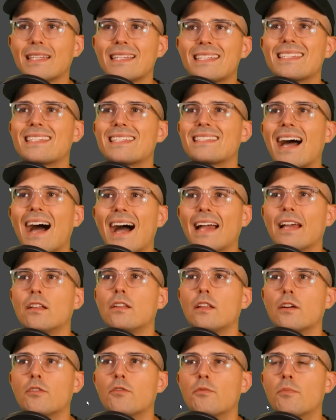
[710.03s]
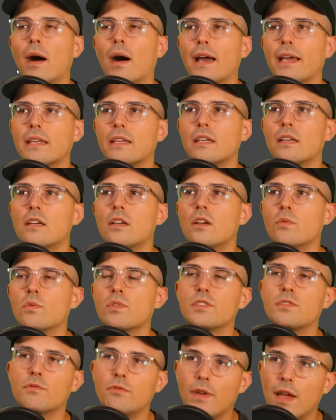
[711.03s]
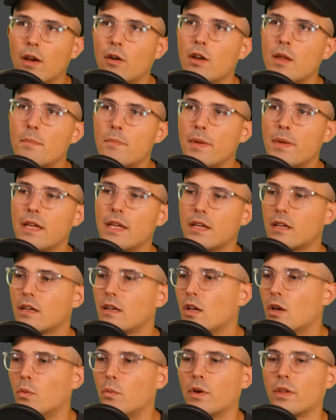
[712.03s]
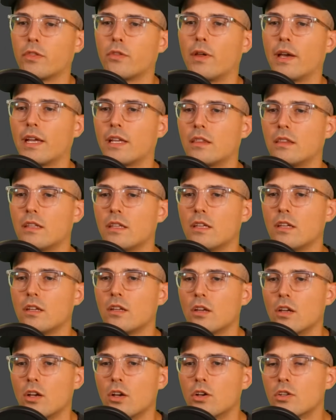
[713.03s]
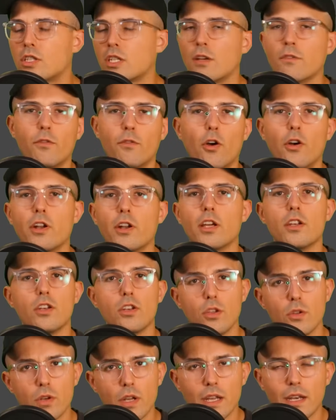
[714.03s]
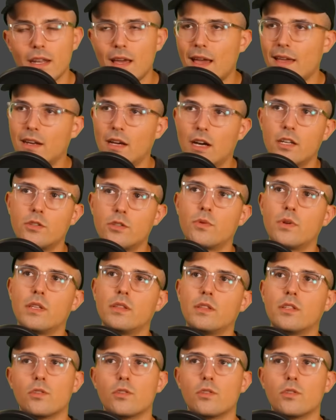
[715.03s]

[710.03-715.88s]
This style of bike was very big with like the Husqvarna Nuda 900,